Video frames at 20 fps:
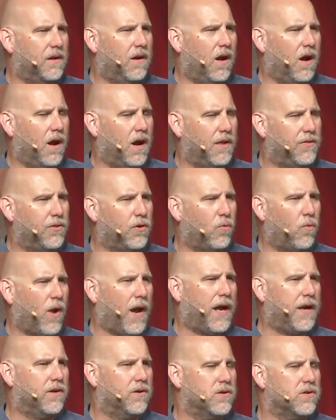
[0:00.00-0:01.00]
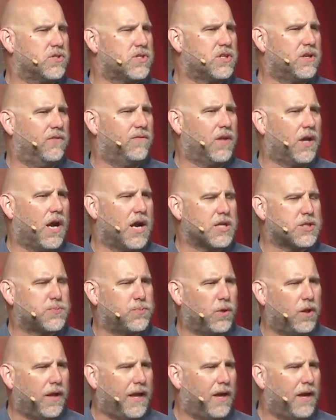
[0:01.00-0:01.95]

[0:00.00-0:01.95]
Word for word: on the writers of the gospel.